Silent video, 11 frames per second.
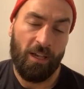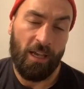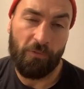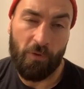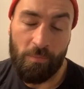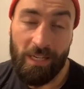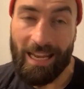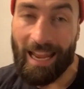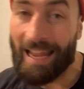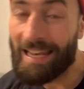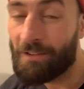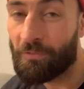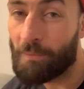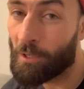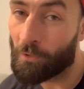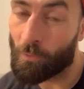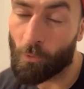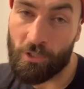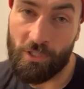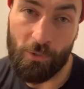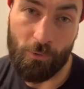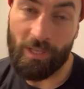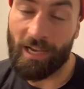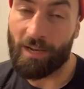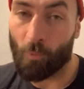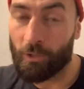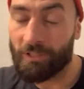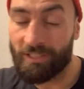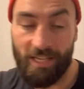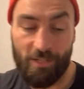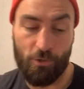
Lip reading: And for me, any female that wants to do that and wants to